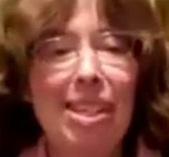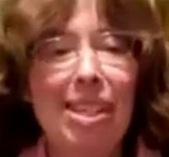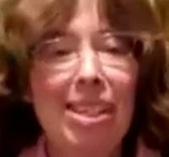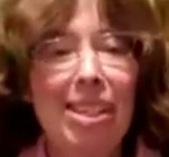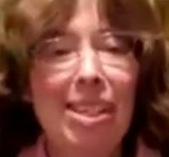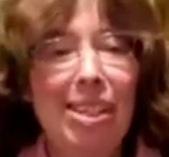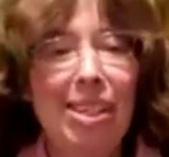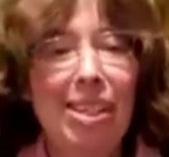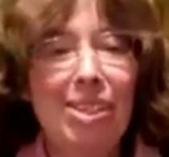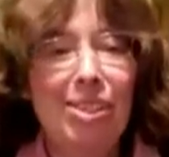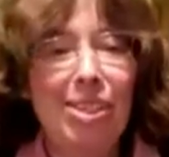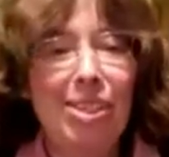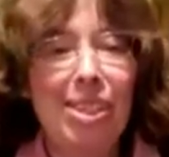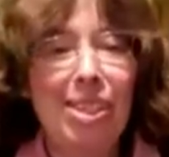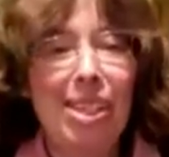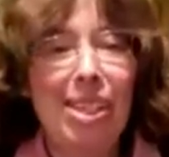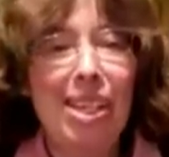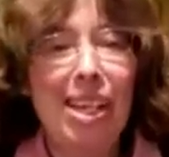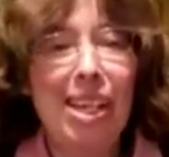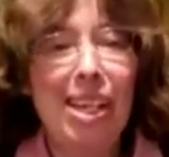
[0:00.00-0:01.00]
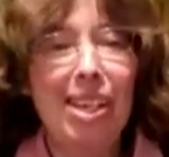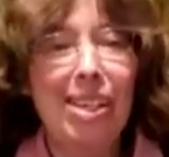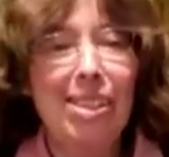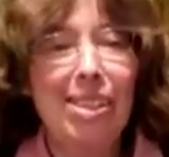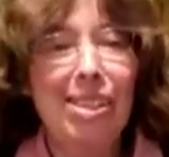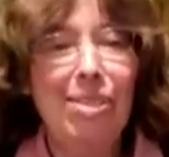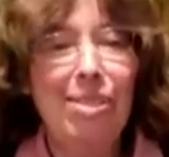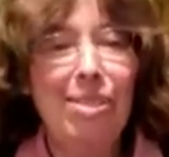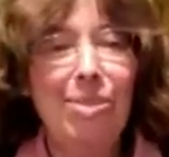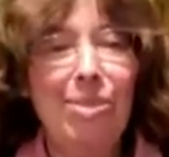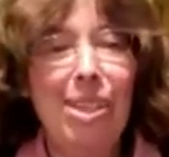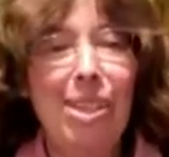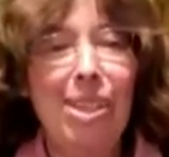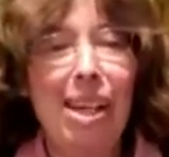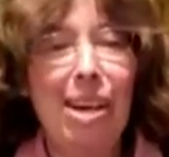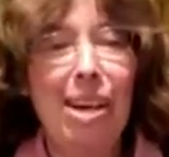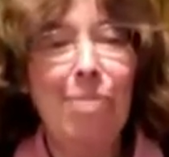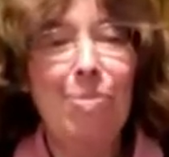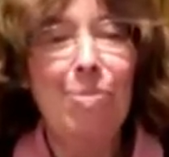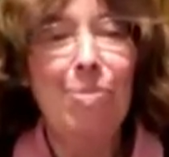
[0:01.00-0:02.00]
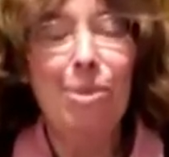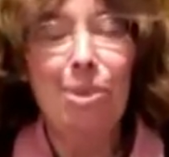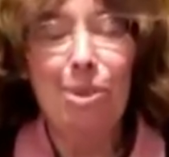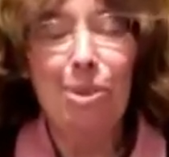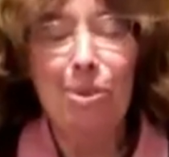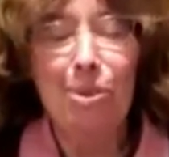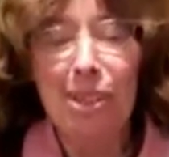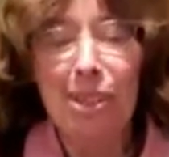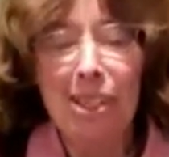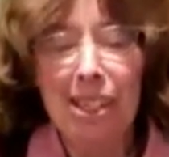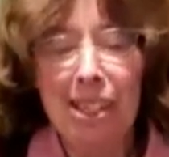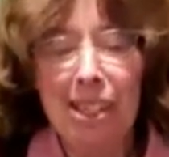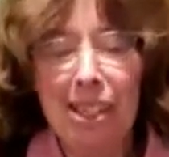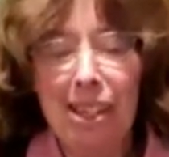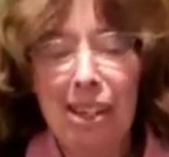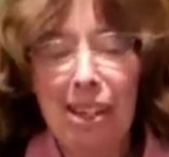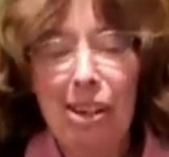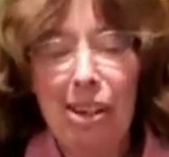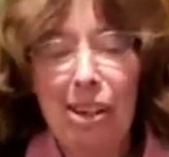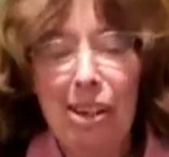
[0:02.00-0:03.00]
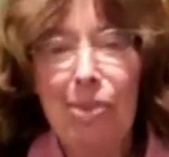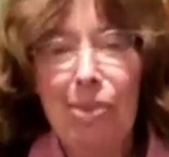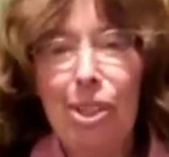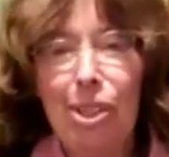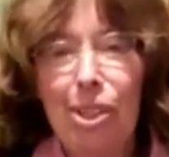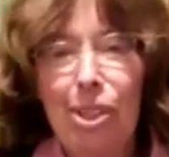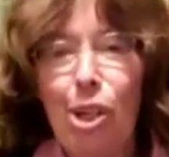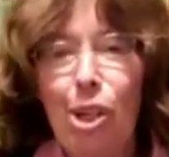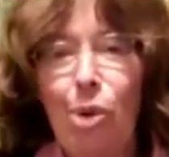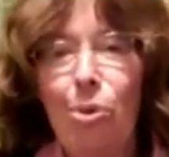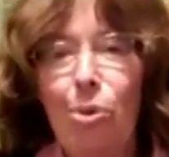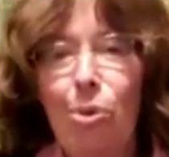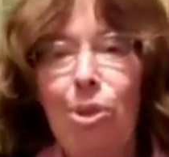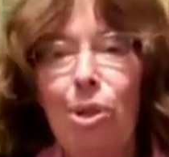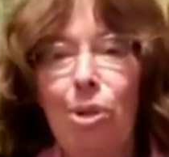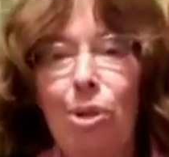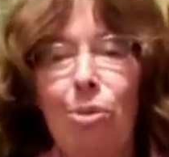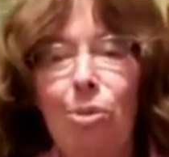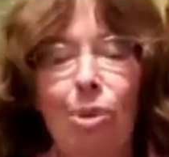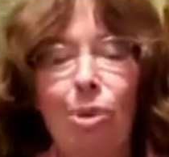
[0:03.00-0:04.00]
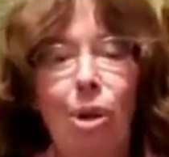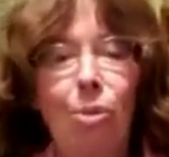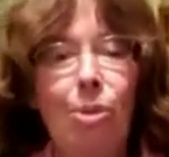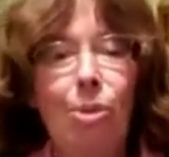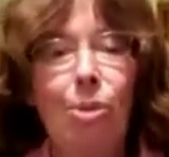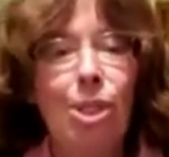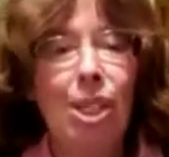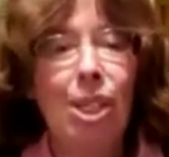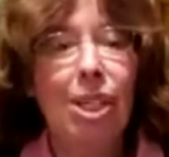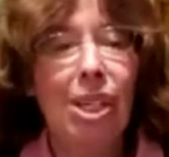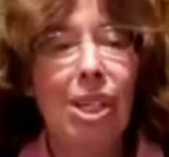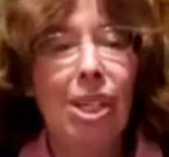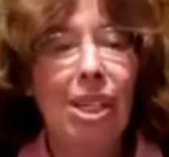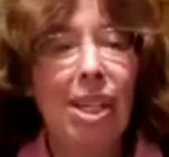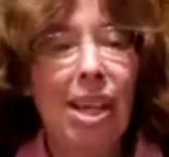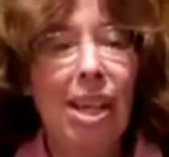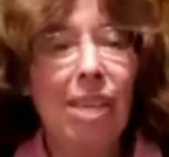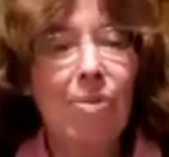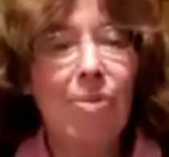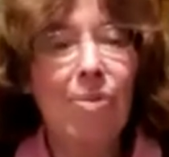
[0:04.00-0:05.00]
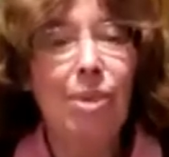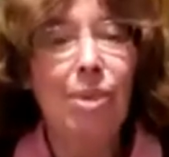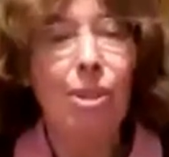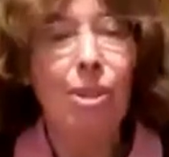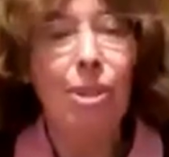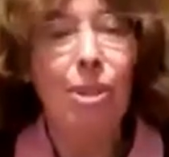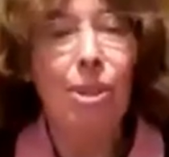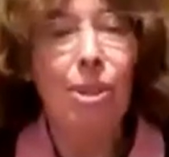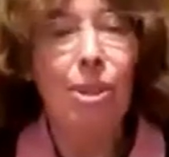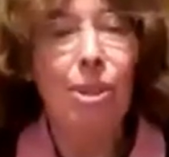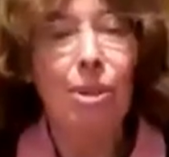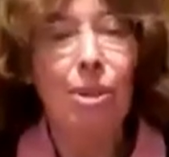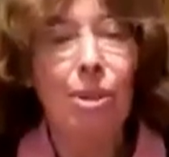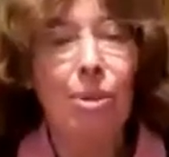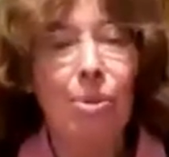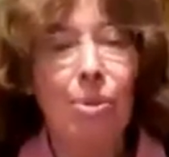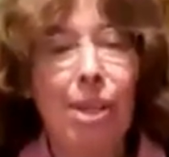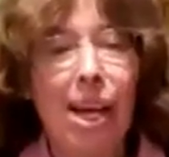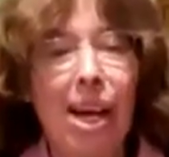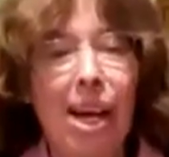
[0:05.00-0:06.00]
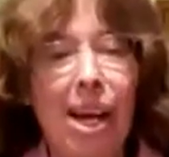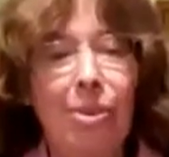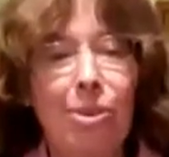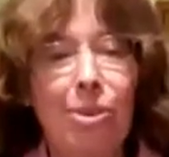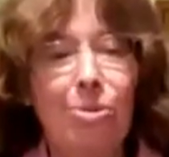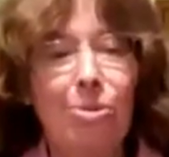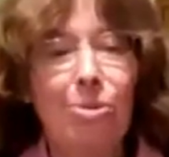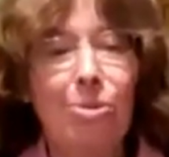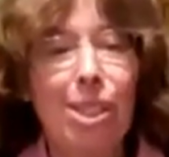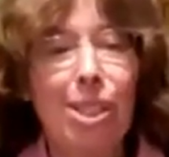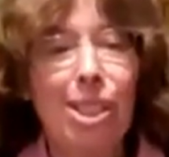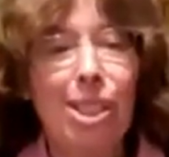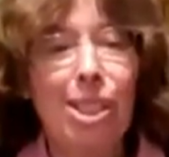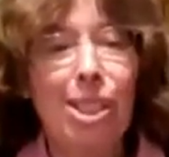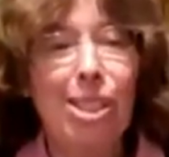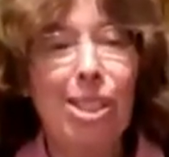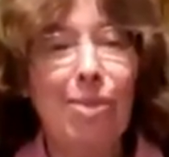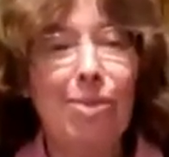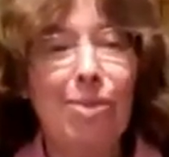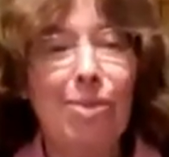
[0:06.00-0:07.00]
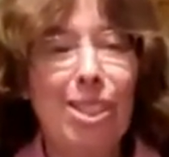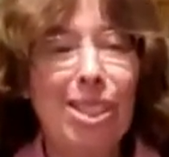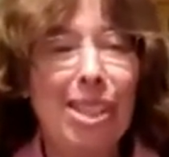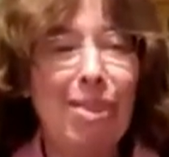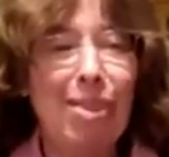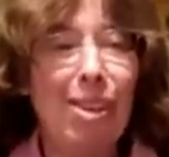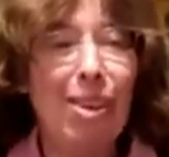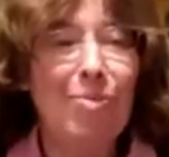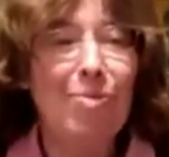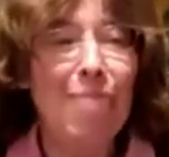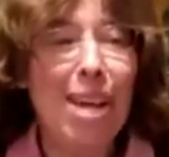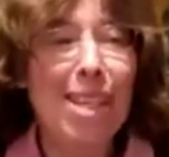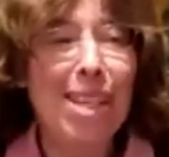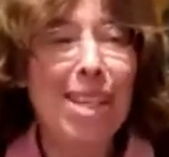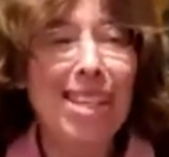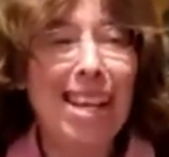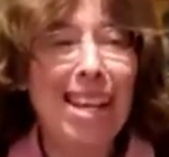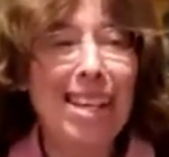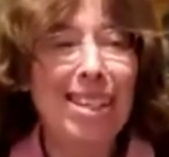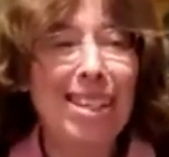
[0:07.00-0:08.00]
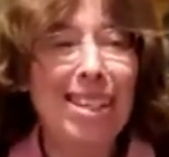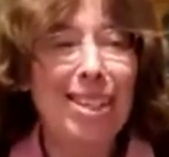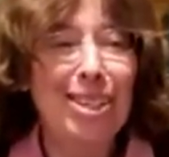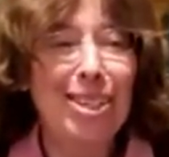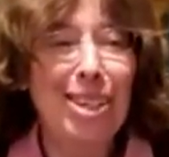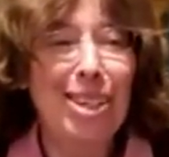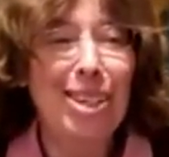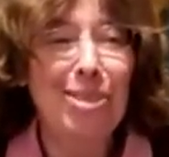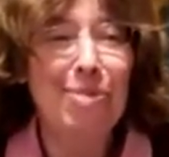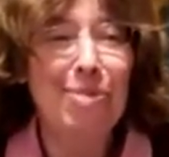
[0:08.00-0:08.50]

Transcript: to connect, infinite opportunity for the soul to grow, which it could never do without the risks of maintaining shalom